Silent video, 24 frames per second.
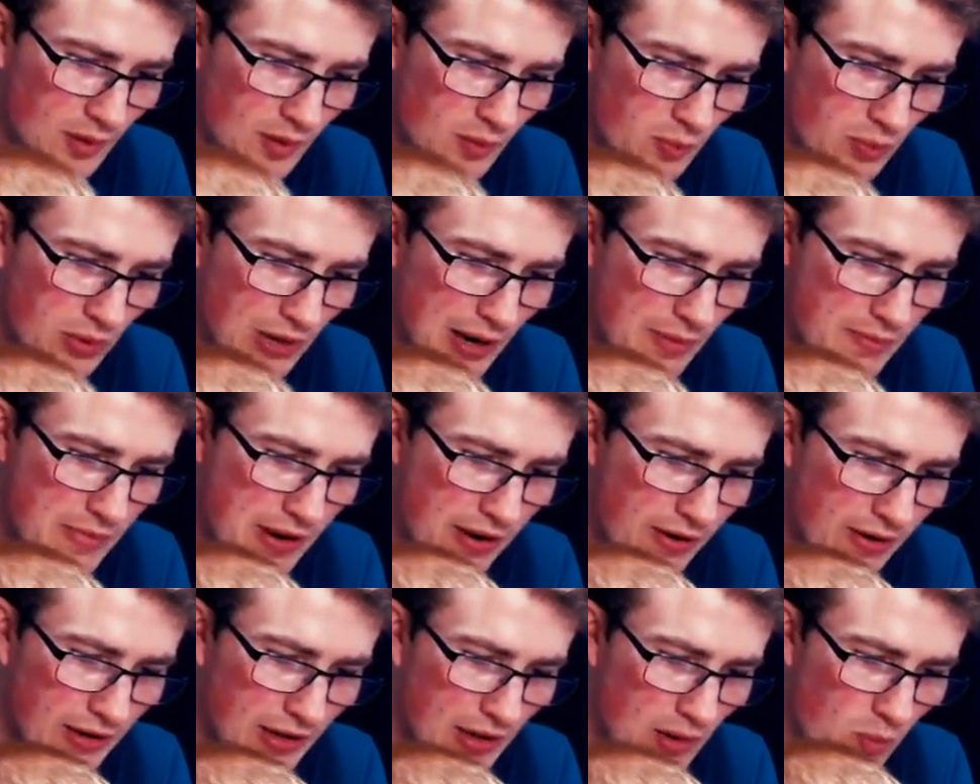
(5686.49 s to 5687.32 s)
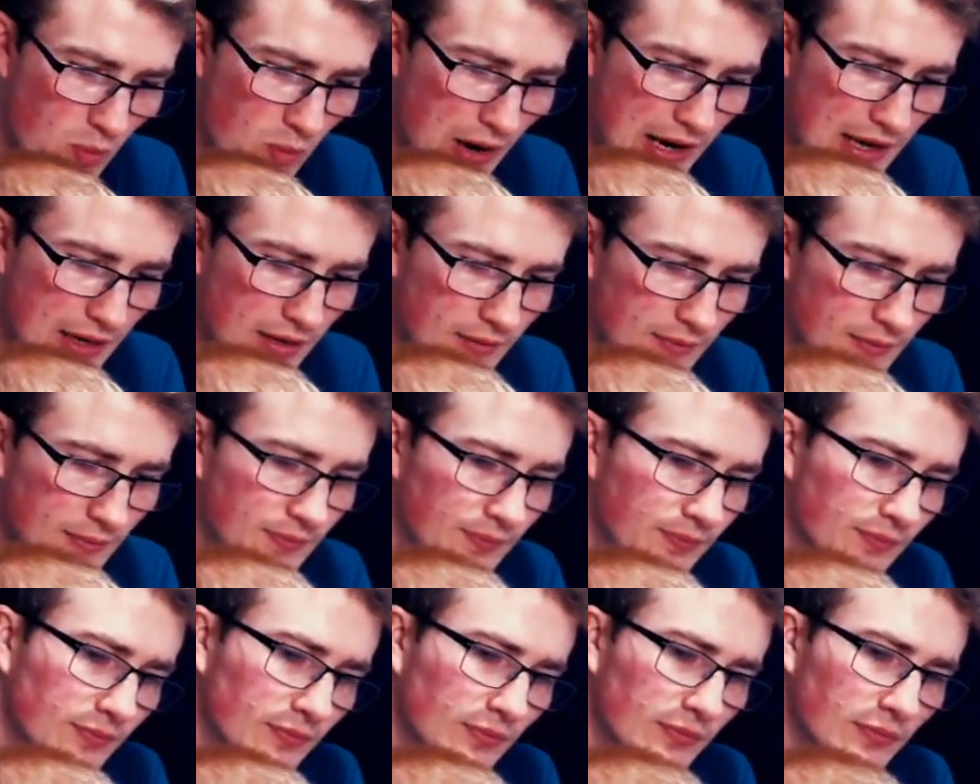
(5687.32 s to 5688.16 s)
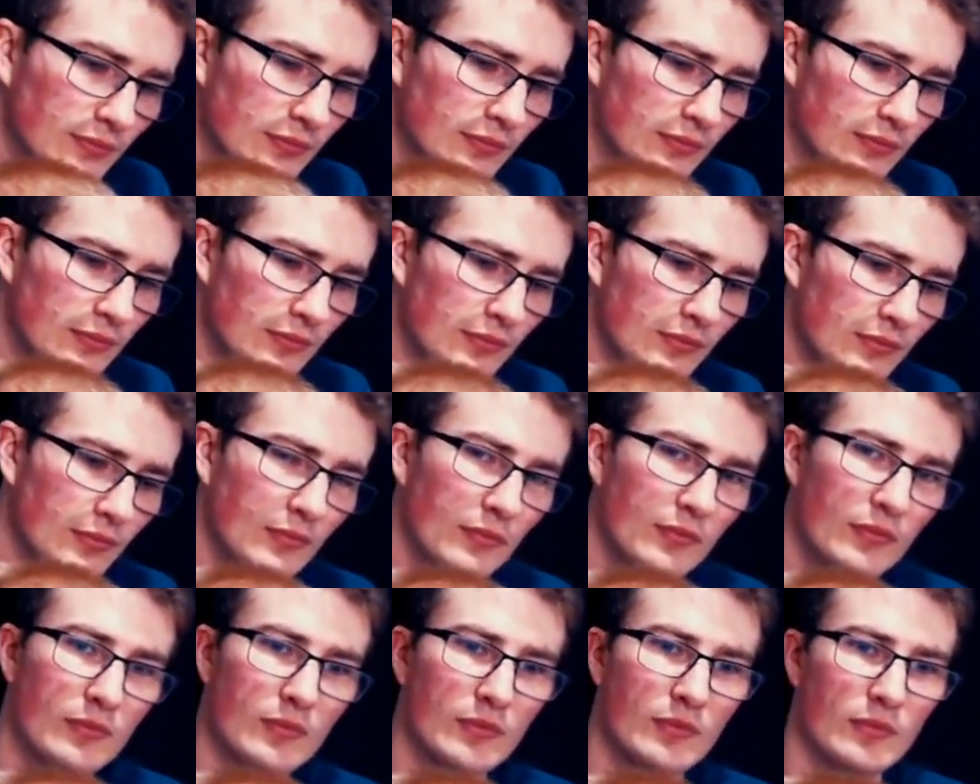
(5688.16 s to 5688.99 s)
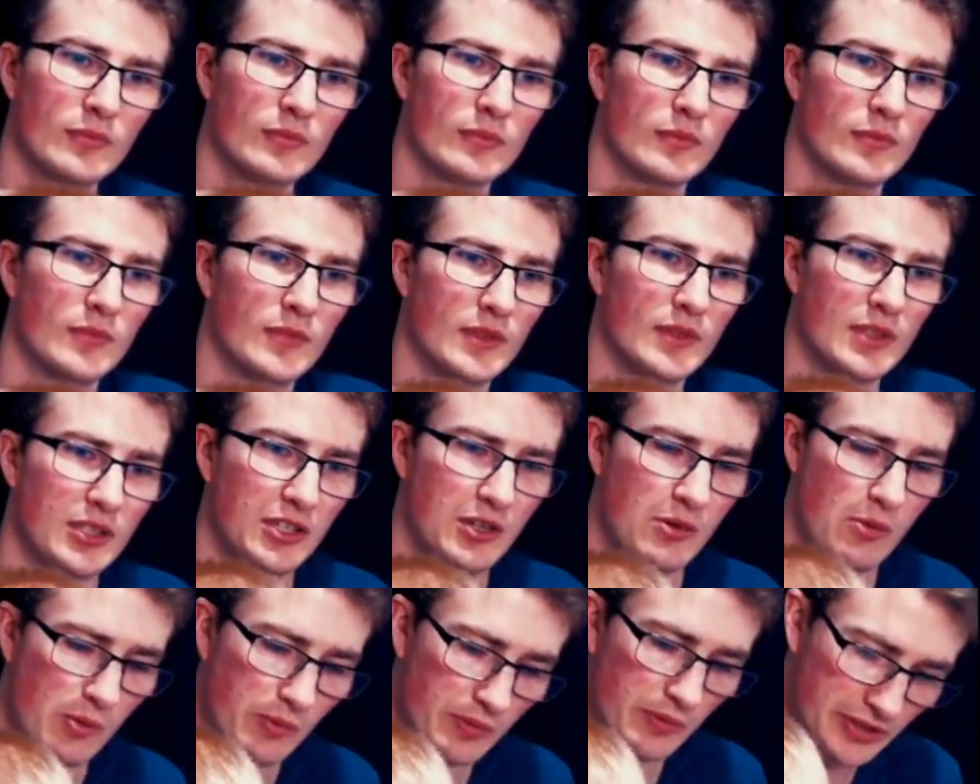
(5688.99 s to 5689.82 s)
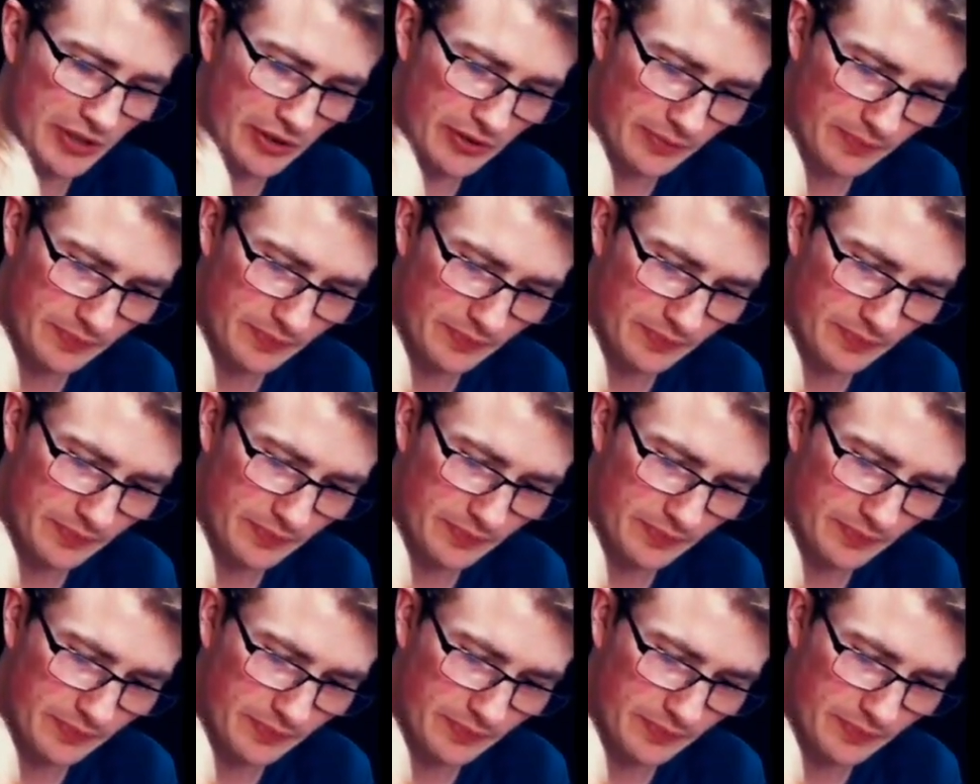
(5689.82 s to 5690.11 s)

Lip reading: Primarily white. So you know what we'll do?